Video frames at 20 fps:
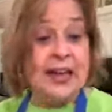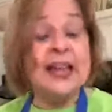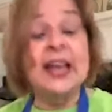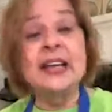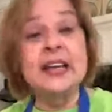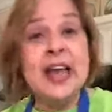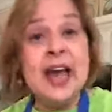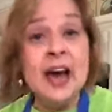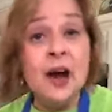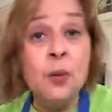And
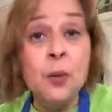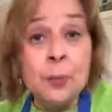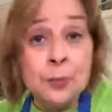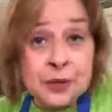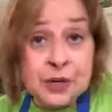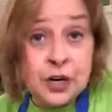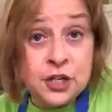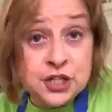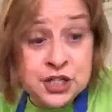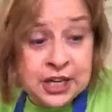now we put
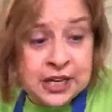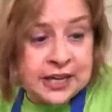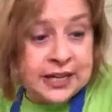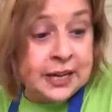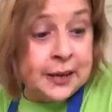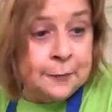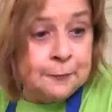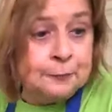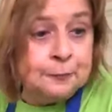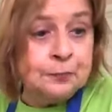our chicken in.
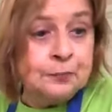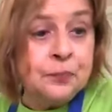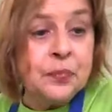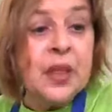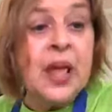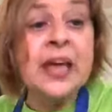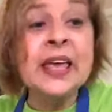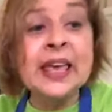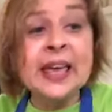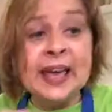
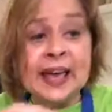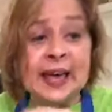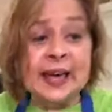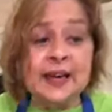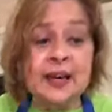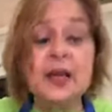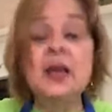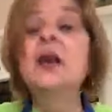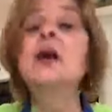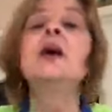Again,
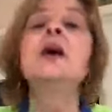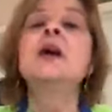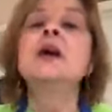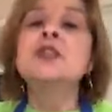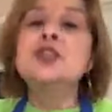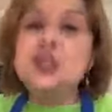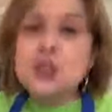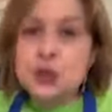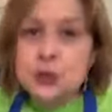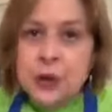
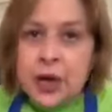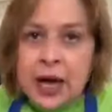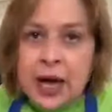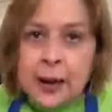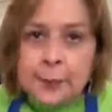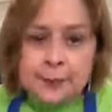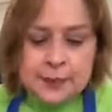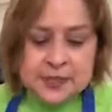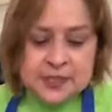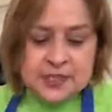2
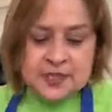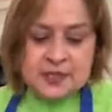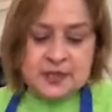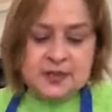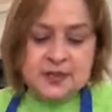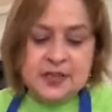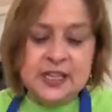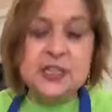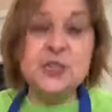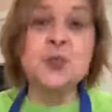cups.
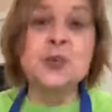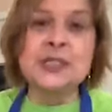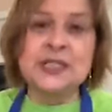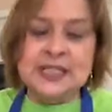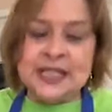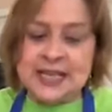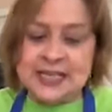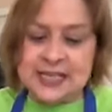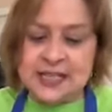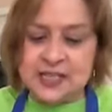This one
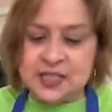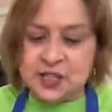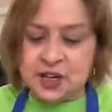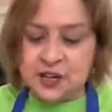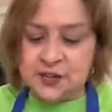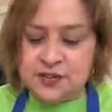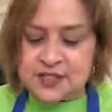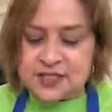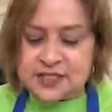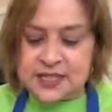says it
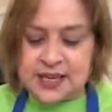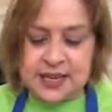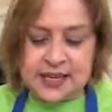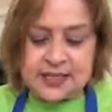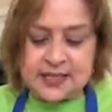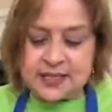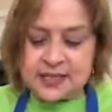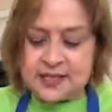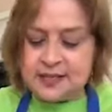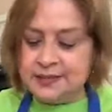serves
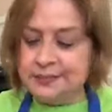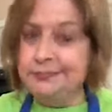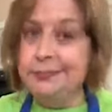6.